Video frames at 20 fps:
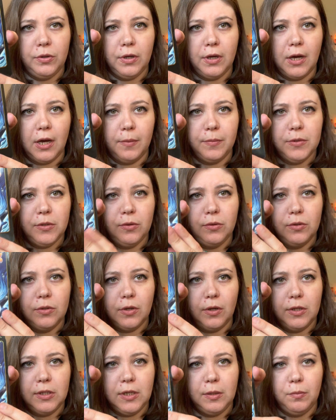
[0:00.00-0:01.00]
the cup suit is
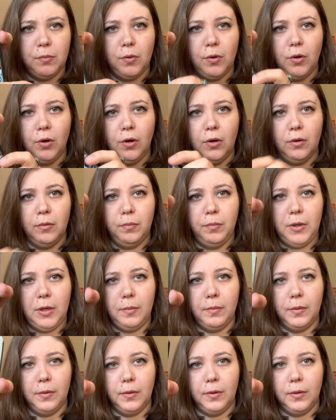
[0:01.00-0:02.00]
all these like mer
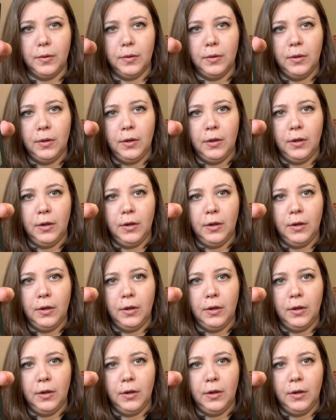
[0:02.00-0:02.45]
people.